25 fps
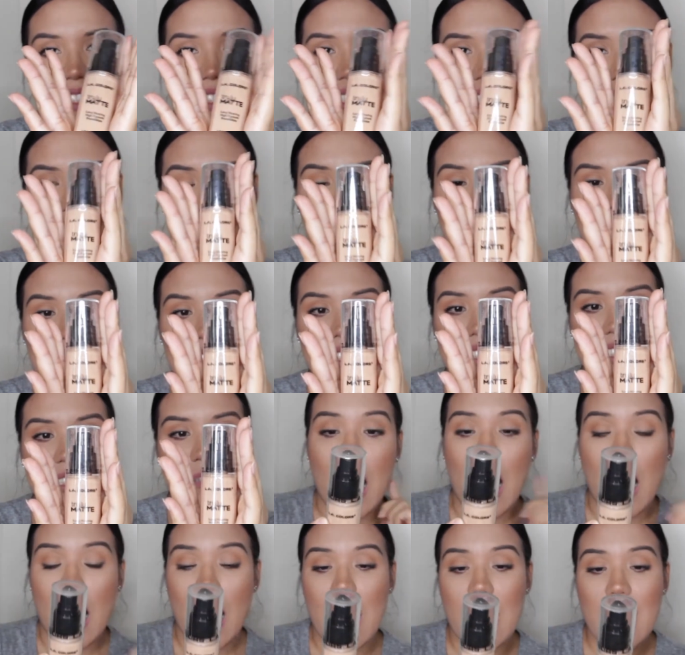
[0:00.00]
see this.
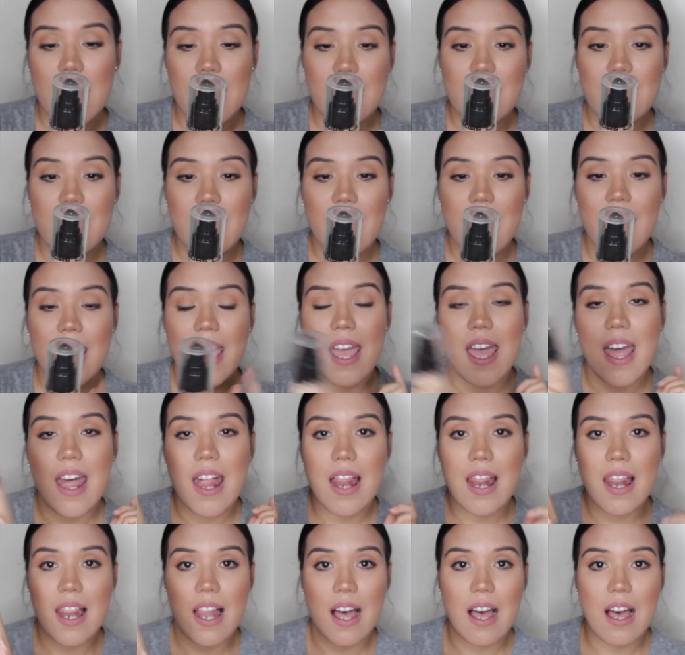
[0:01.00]
I
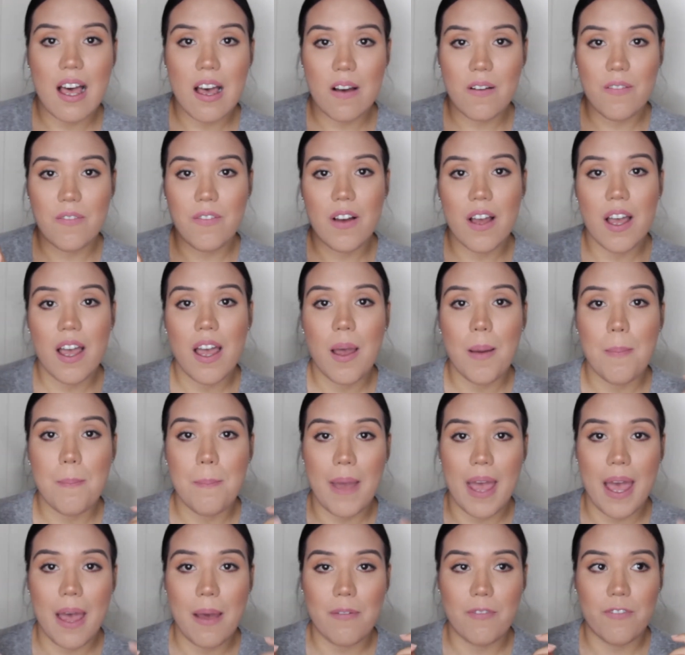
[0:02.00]
love
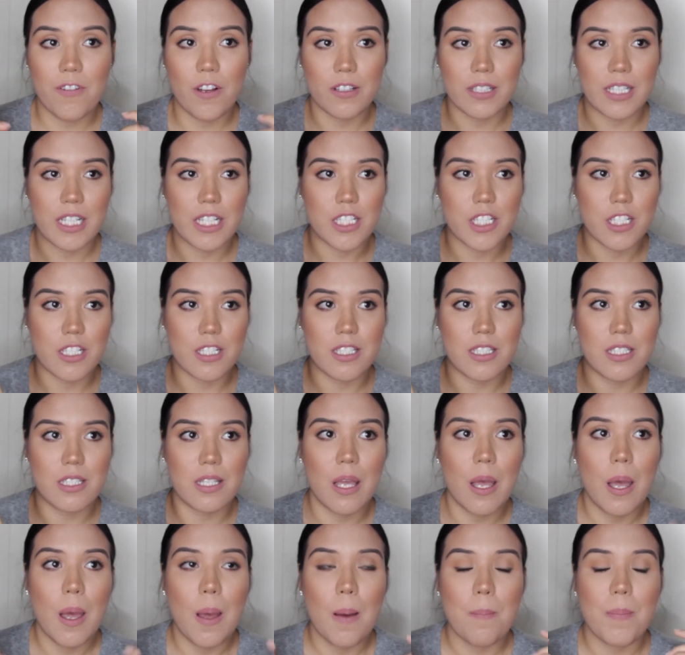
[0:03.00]
matte foundations,
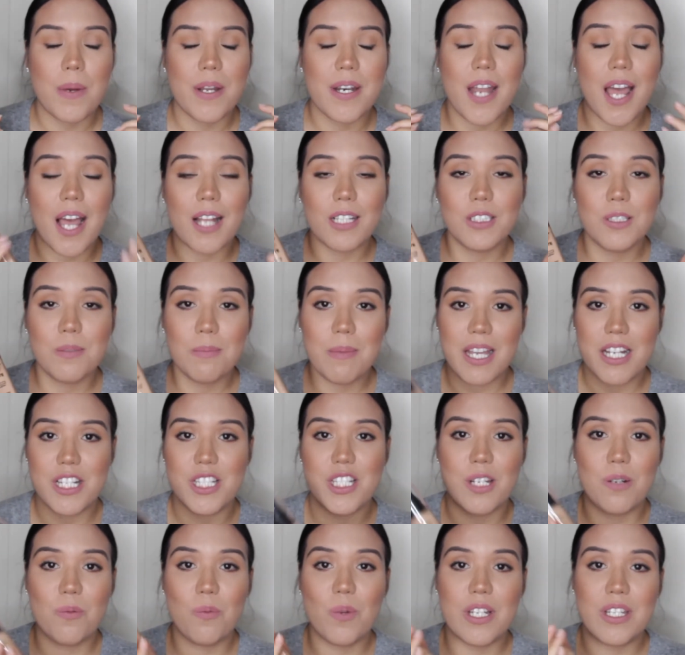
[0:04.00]
but not to
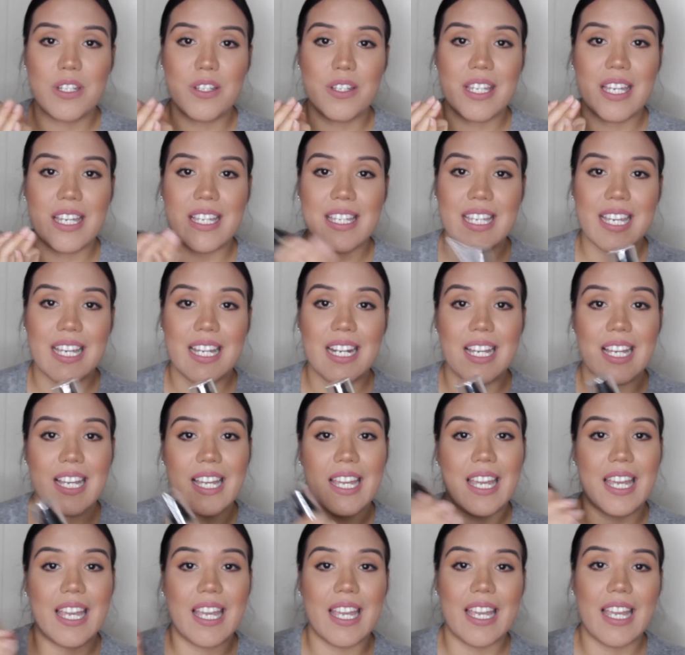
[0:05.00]
mention when you can get
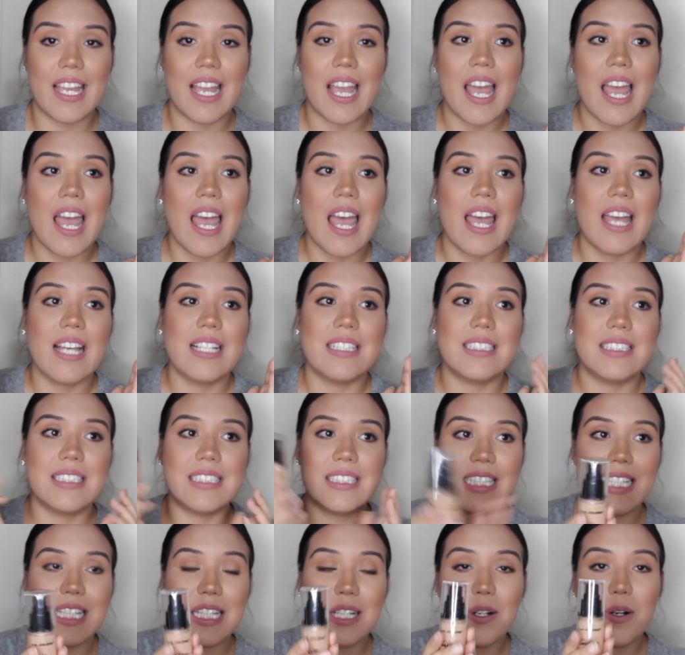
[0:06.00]
a
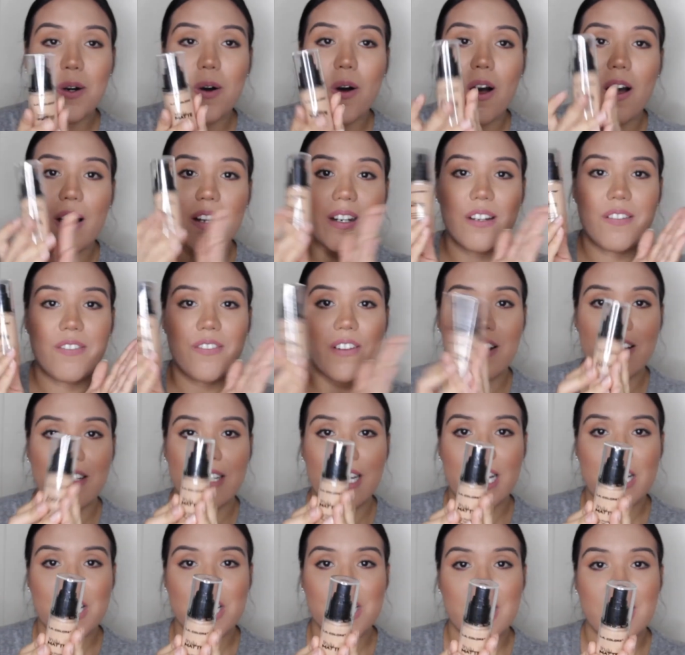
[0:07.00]
still on the
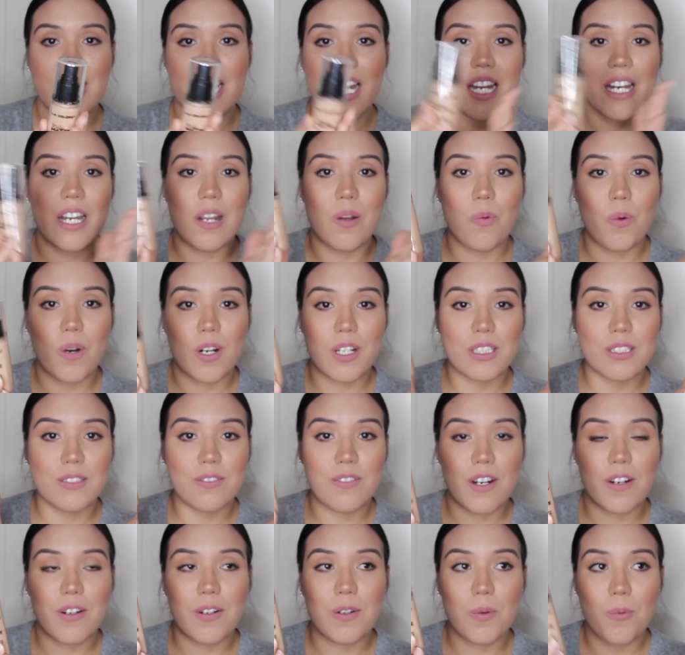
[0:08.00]
foundation and it works
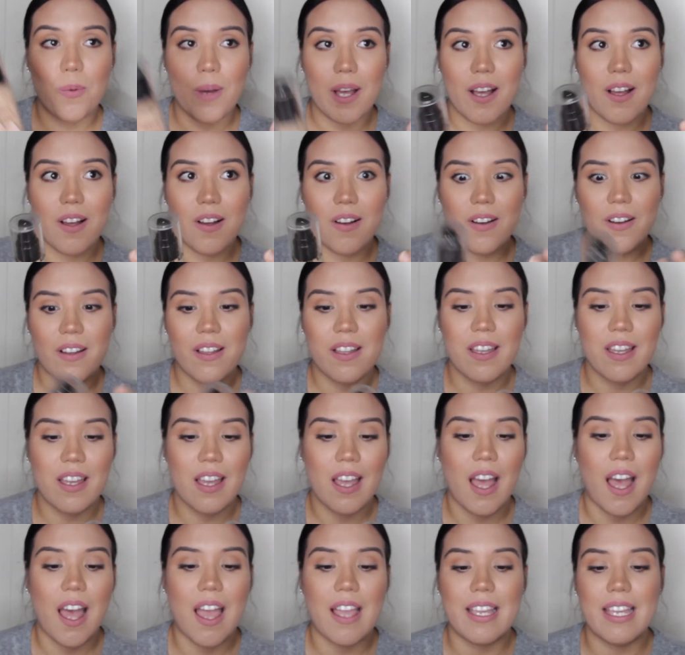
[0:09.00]
very well,
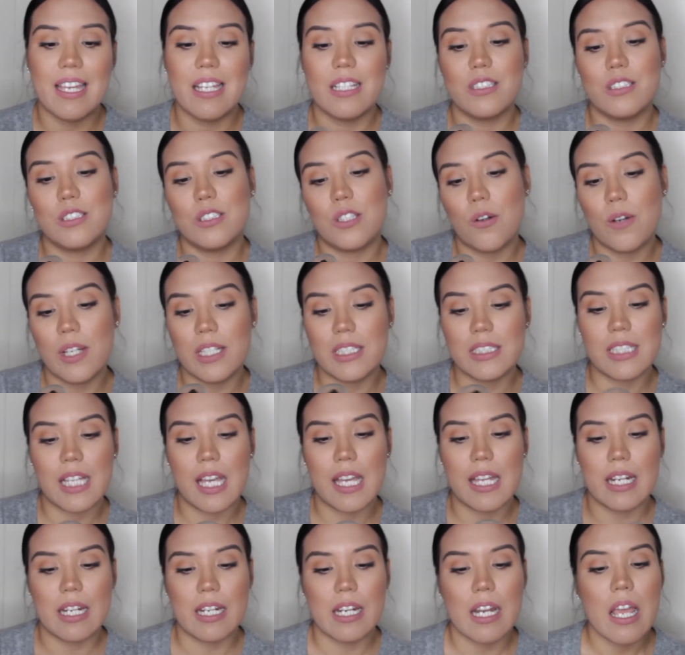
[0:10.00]
I get so
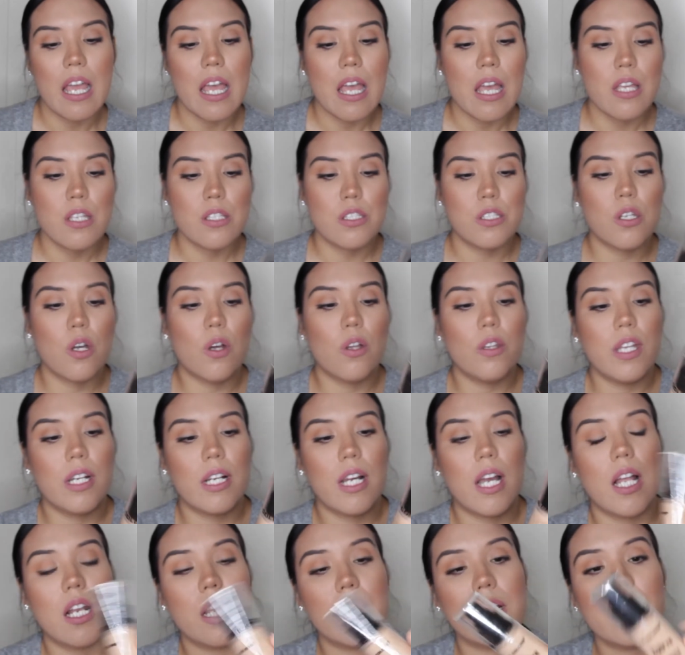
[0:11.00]
excited. So the
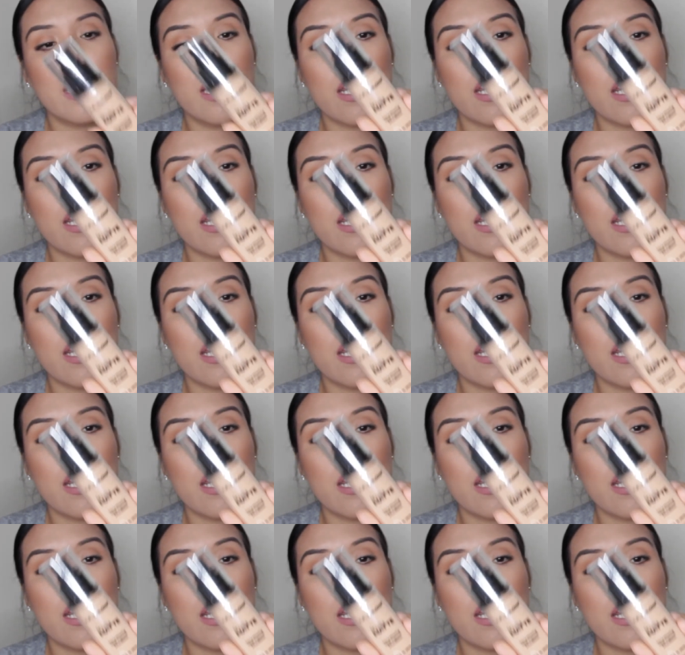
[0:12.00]
color